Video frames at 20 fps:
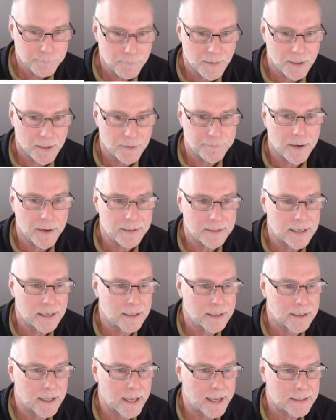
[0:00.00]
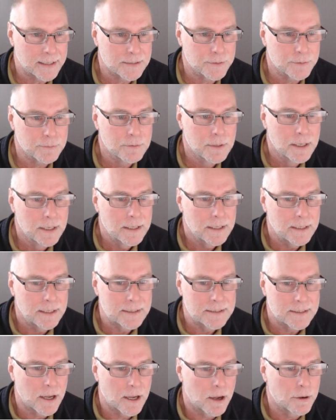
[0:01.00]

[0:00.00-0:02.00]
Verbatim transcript: front uh, axle, it's